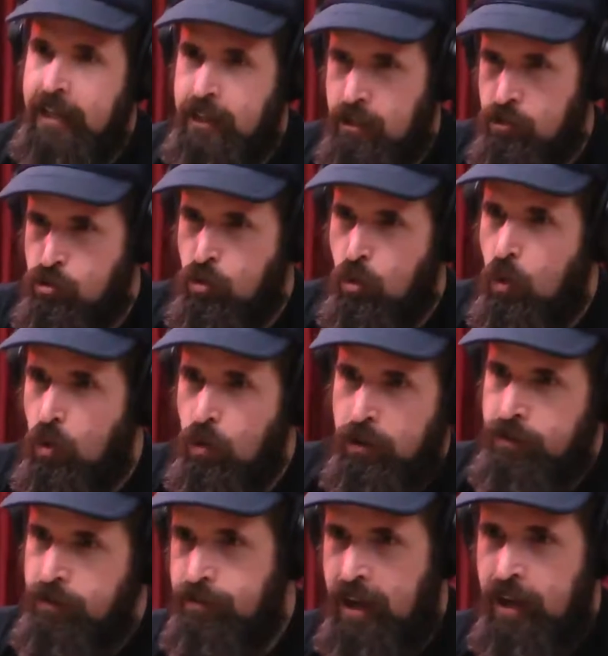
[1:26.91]
control
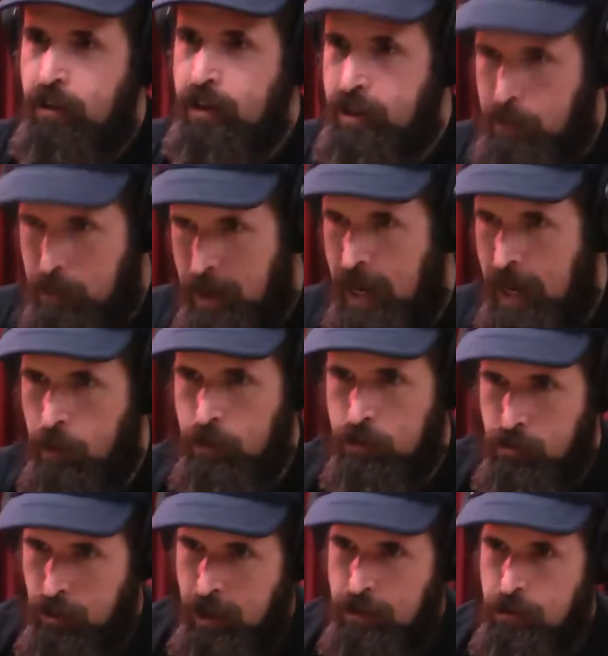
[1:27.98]
of various power
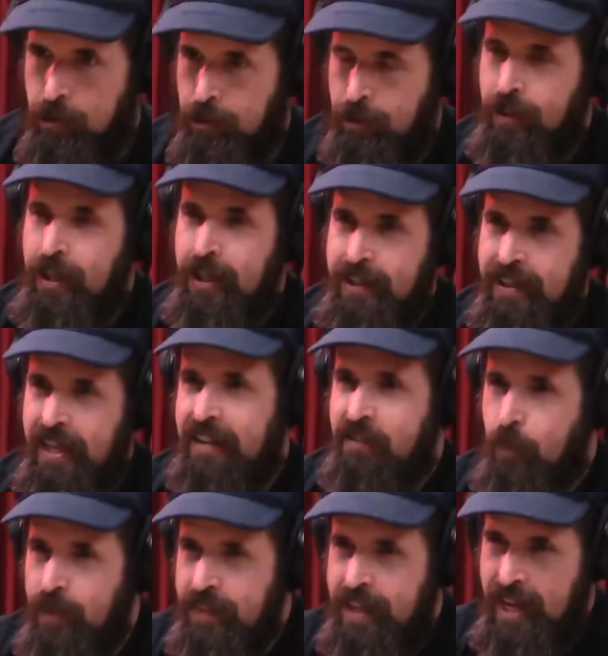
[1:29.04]
structures.
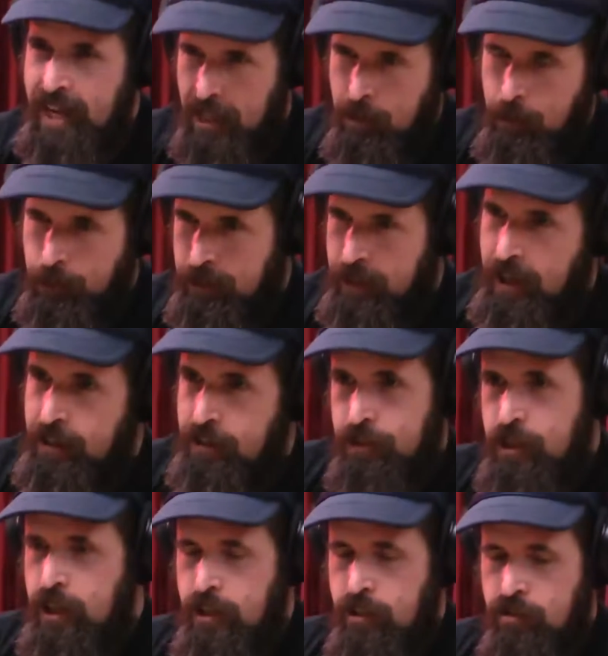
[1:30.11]
That's what the animal does.
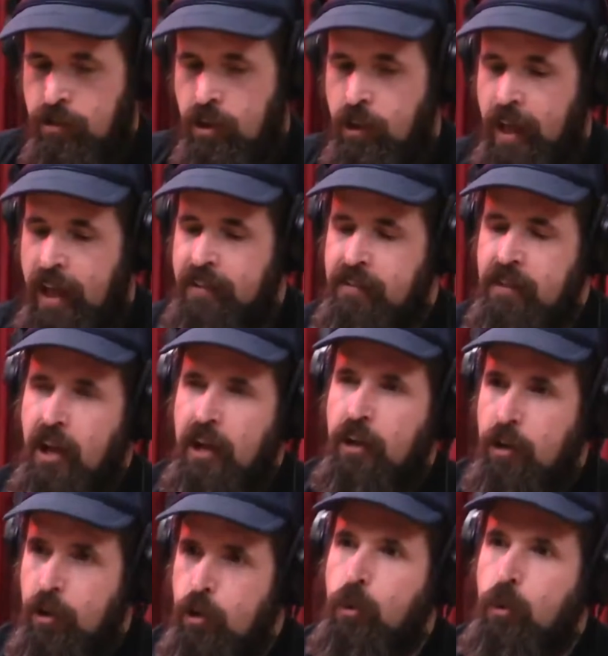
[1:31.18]
So that's not
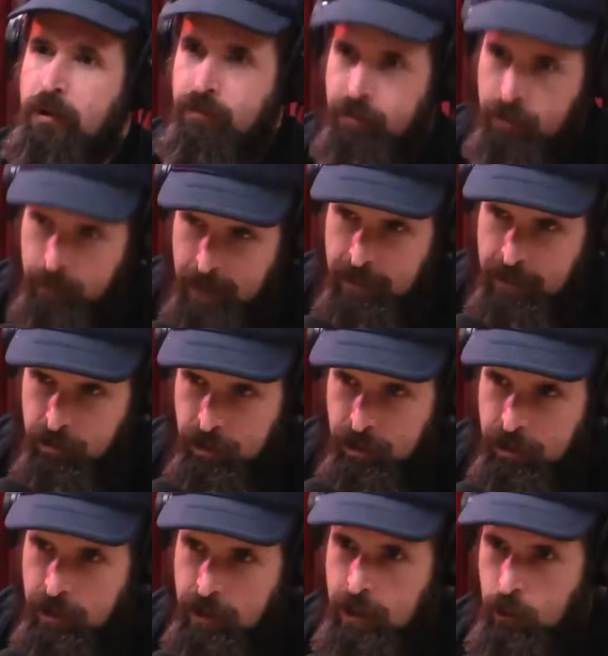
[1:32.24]
new
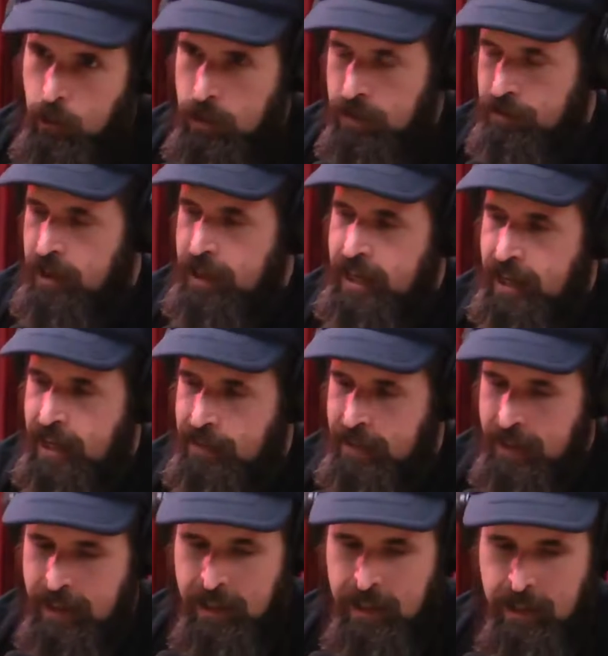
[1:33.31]
information when you find out
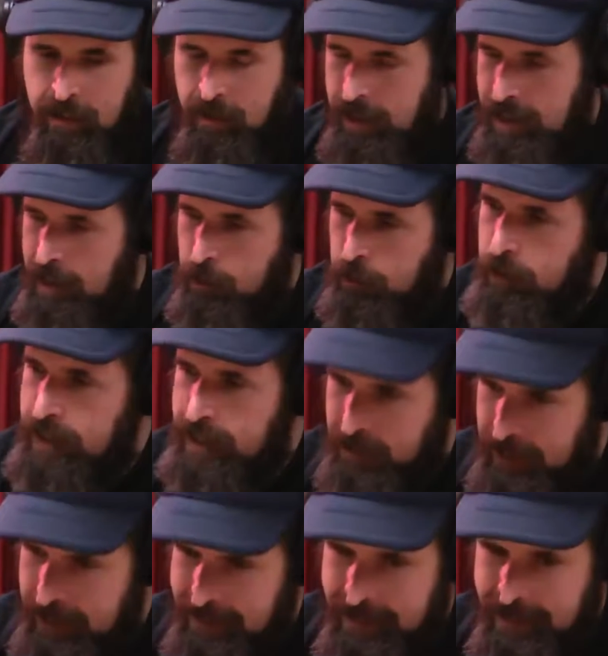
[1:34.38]
that Hillary
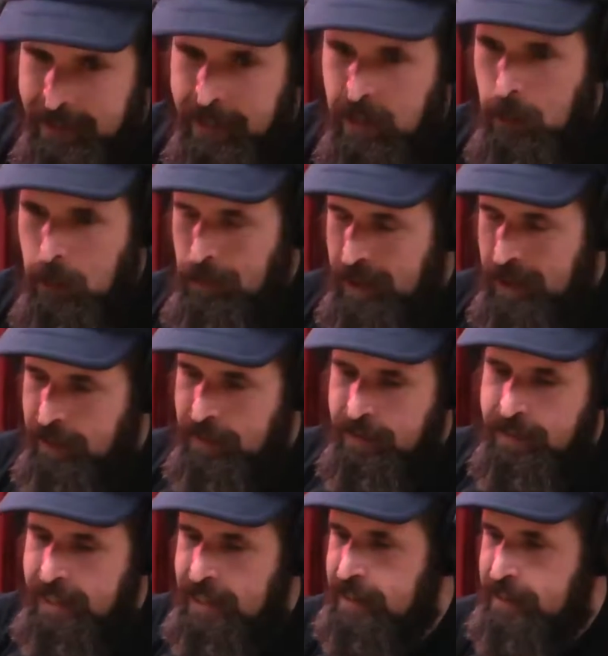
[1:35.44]
Clinton and the
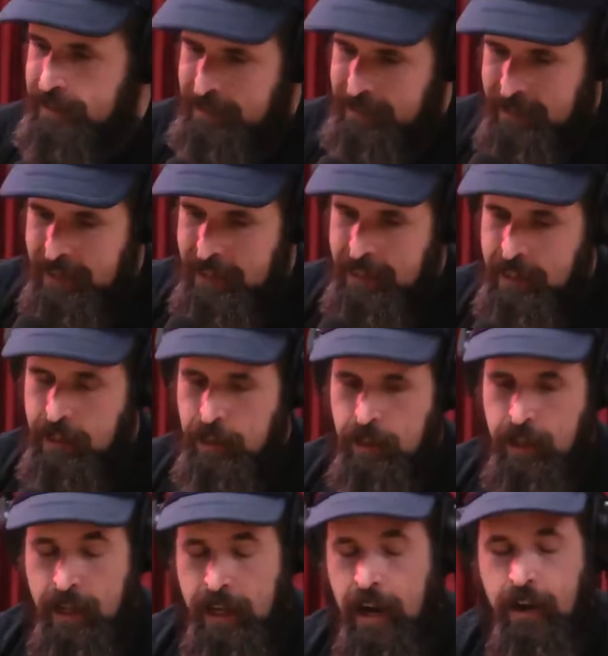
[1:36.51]
DNC,
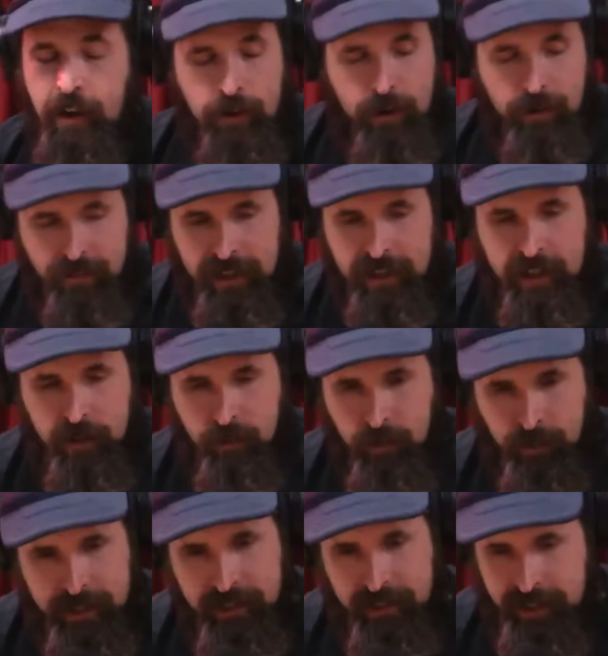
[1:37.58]
and I don't know if they
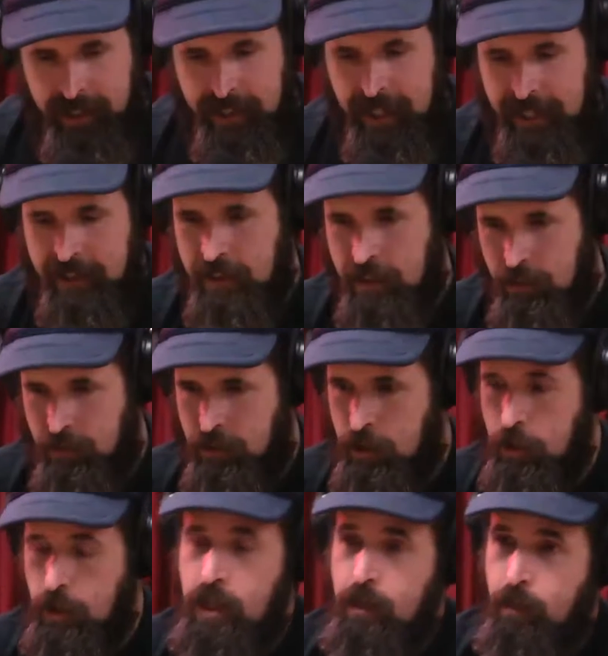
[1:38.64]
completely connected those
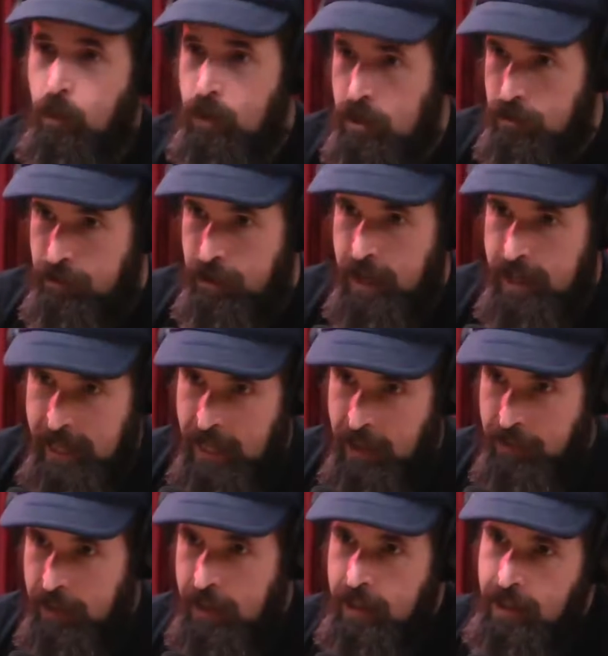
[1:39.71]
two, but when you find
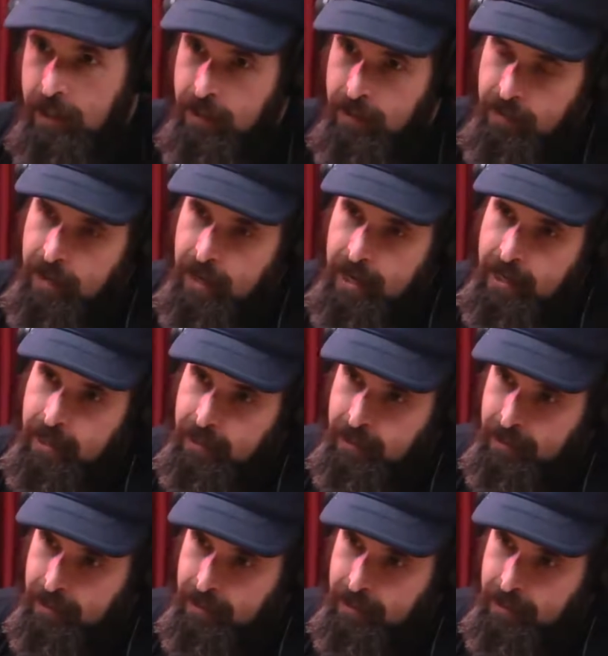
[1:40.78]
out that they